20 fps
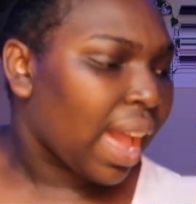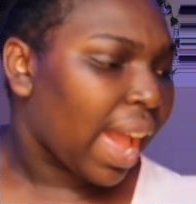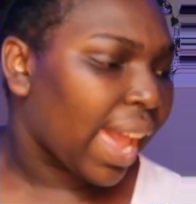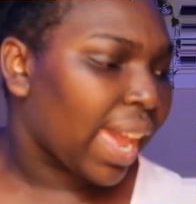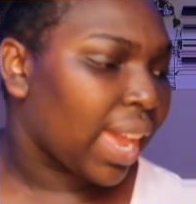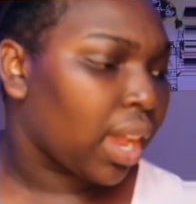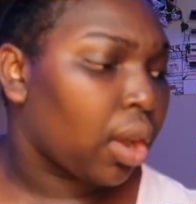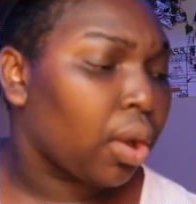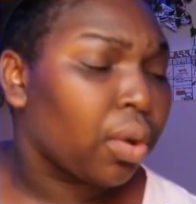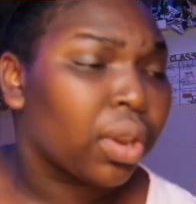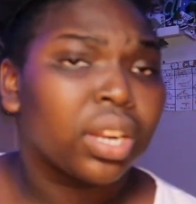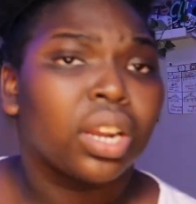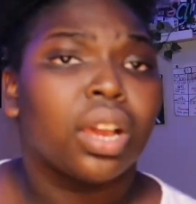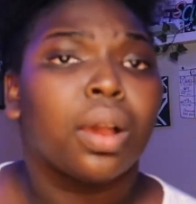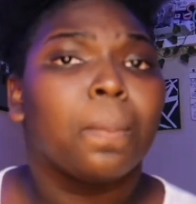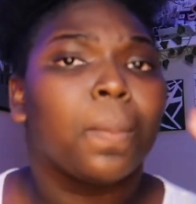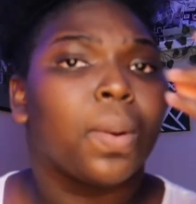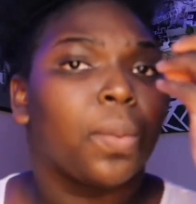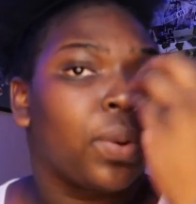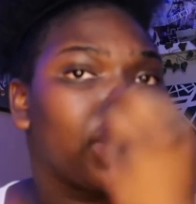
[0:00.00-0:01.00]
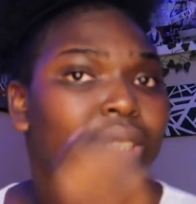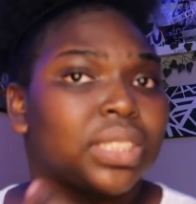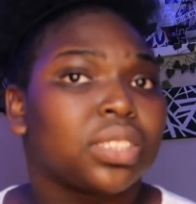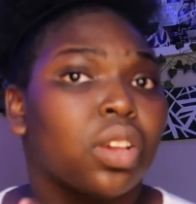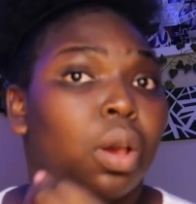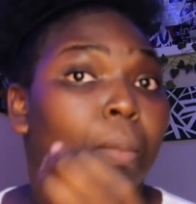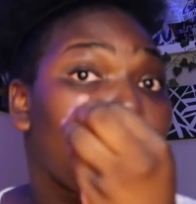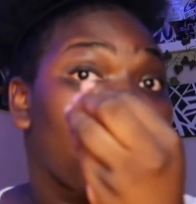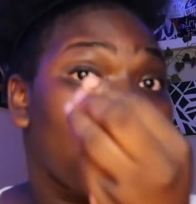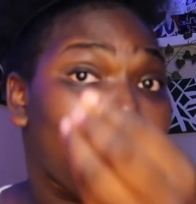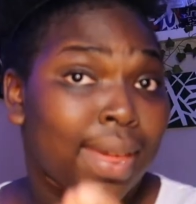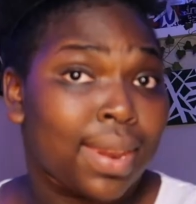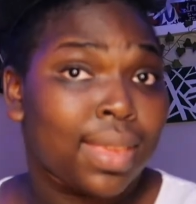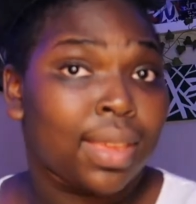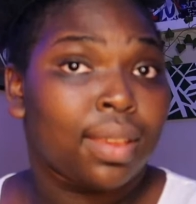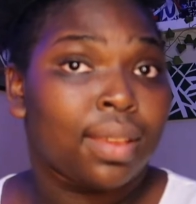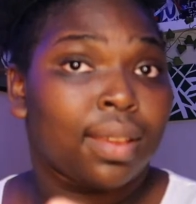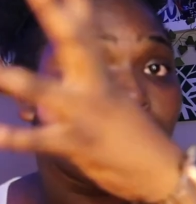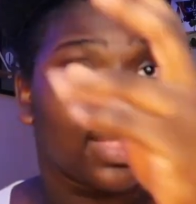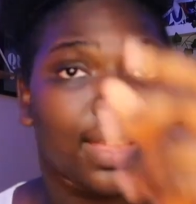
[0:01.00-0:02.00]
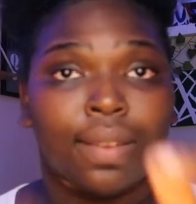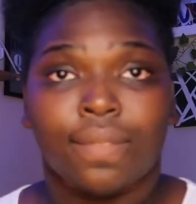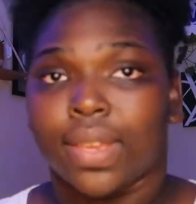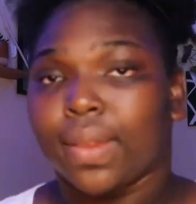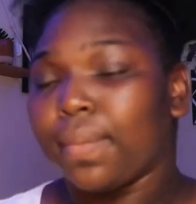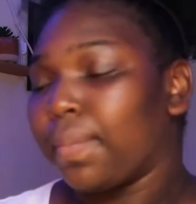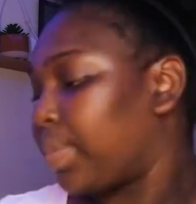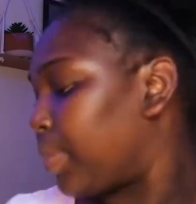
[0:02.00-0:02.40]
I hate coconut, but once it's on my body, I love it.